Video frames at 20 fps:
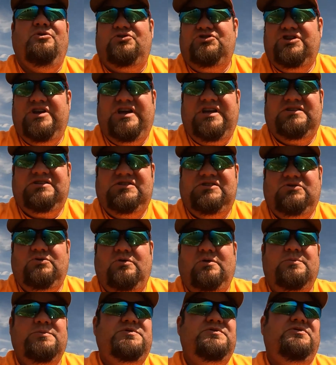chance of
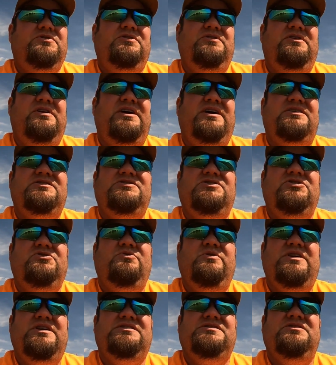storms for the next
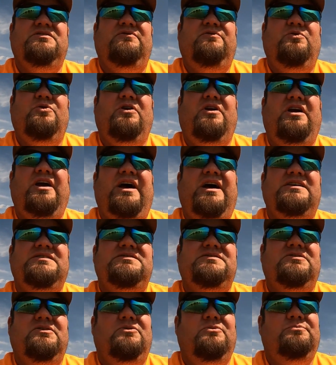2 weeks in the
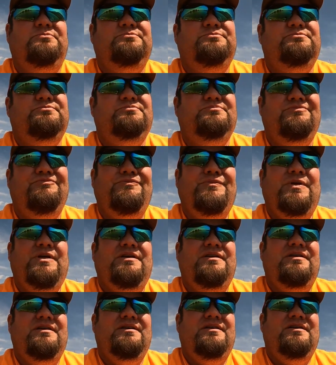forecast, so
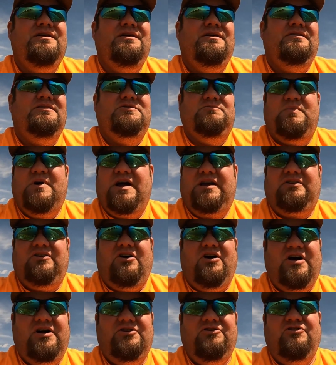it's back
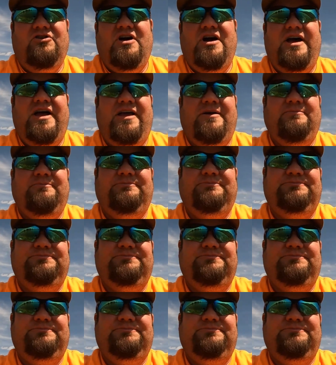to hot and dry.